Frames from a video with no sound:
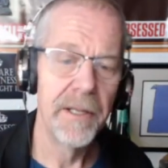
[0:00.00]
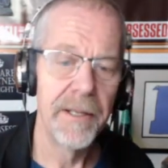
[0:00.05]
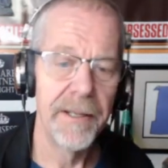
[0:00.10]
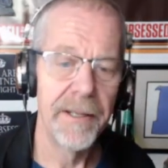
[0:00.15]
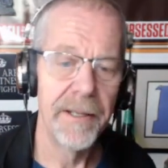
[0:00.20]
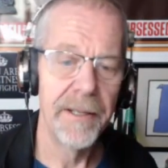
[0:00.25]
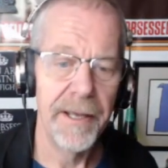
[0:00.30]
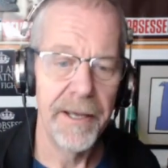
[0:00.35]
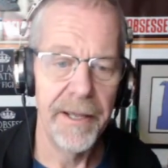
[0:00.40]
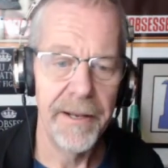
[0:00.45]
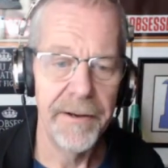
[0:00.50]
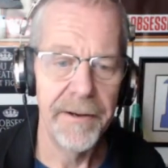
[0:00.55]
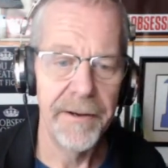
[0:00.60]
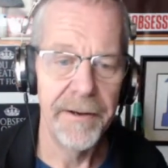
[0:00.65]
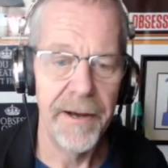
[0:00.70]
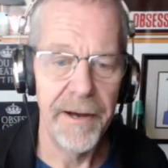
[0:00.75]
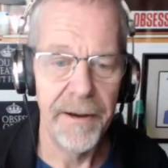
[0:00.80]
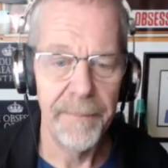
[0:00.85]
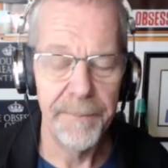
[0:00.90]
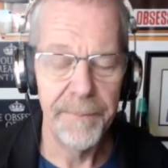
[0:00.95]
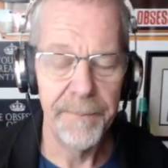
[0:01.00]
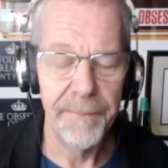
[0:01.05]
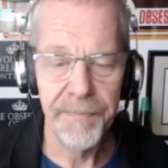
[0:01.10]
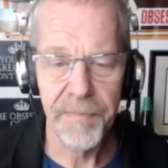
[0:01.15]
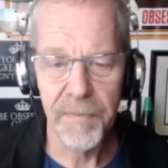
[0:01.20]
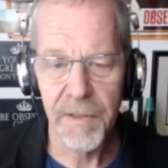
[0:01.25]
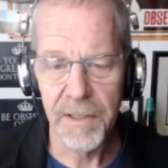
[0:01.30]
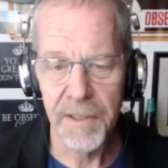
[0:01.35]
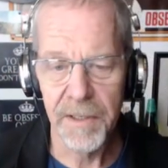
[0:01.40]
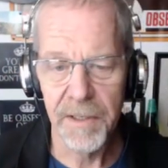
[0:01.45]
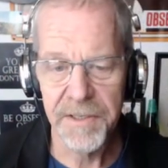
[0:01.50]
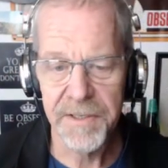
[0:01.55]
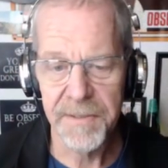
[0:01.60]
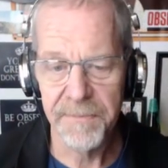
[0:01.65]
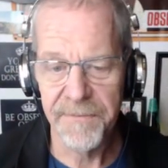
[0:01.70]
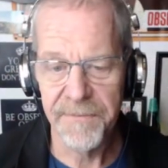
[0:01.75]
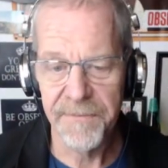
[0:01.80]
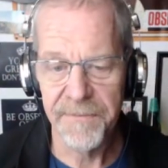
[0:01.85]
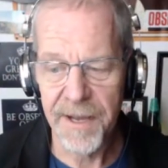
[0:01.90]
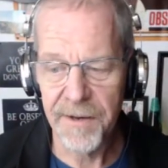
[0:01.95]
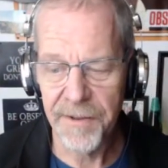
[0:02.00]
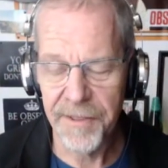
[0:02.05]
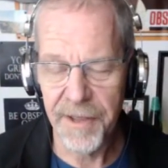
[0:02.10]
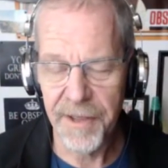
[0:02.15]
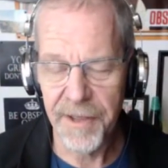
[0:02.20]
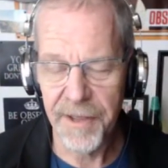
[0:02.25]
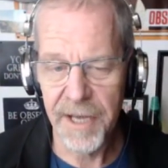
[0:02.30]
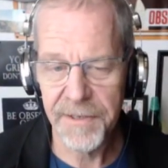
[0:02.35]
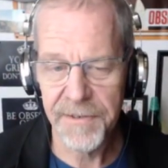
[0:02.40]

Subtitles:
And just some final thoughts.